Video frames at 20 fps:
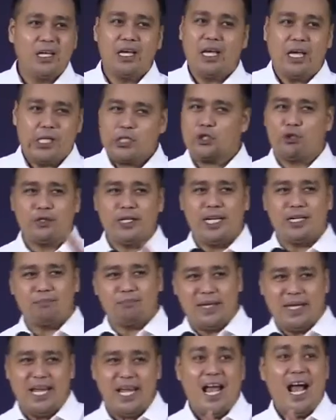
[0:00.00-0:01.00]
It
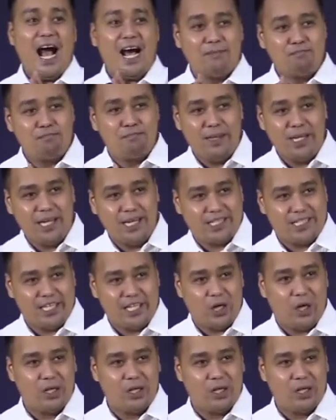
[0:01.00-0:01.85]
shouldn't be ability